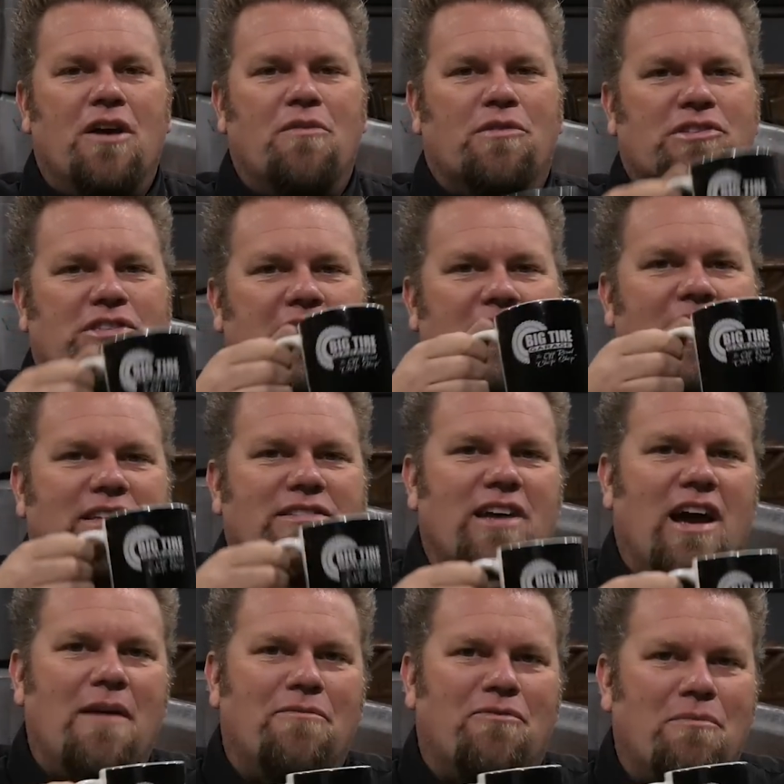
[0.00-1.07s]
We'll see you next
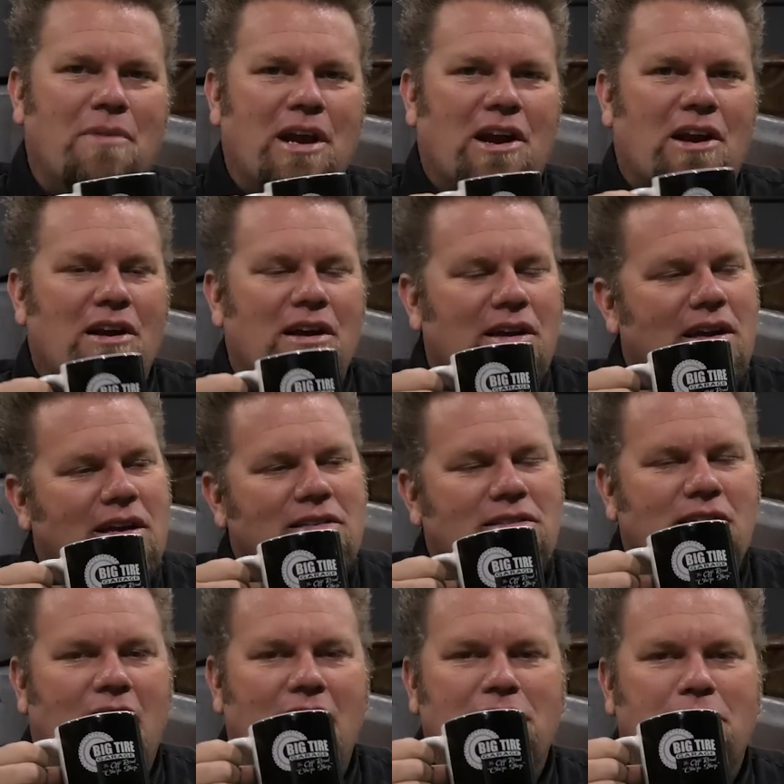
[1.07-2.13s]
time from here
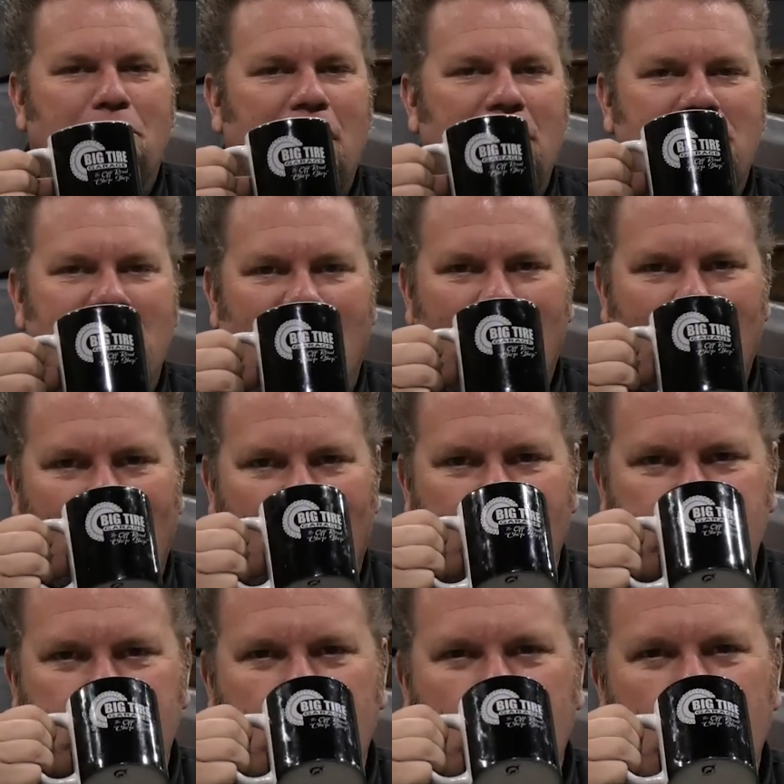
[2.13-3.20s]
inside the Big Tire Garage.